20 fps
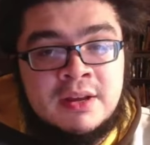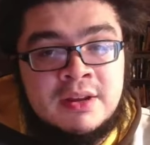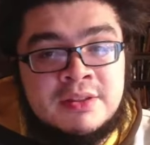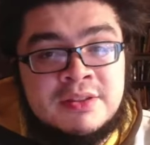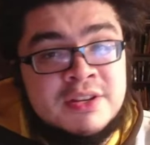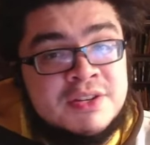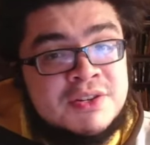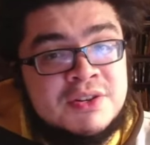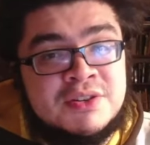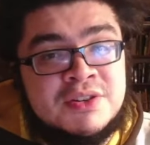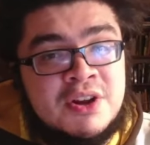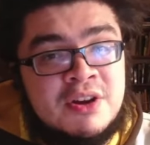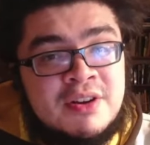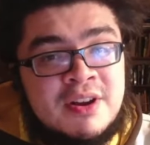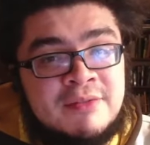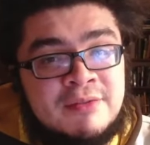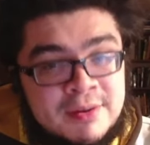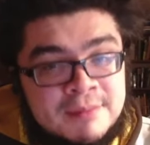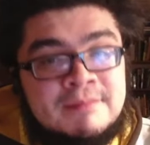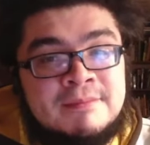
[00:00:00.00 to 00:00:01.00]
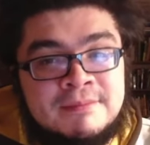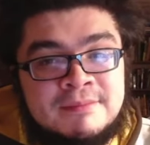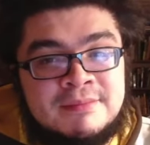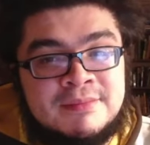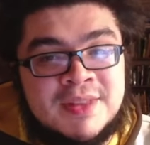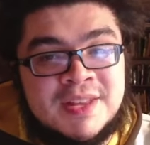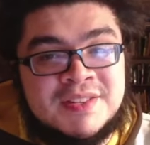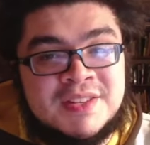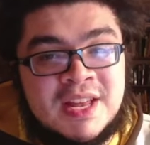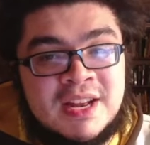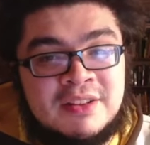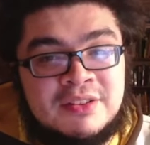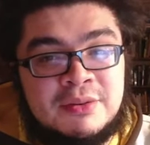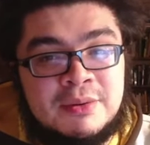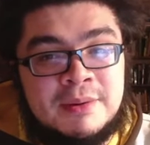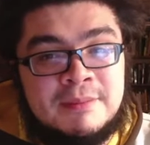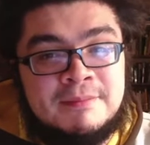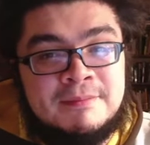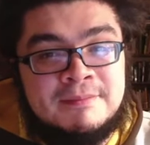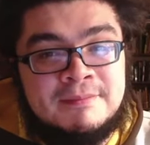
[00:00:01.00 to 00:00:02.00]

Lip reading: This year's no different. Let's get into it.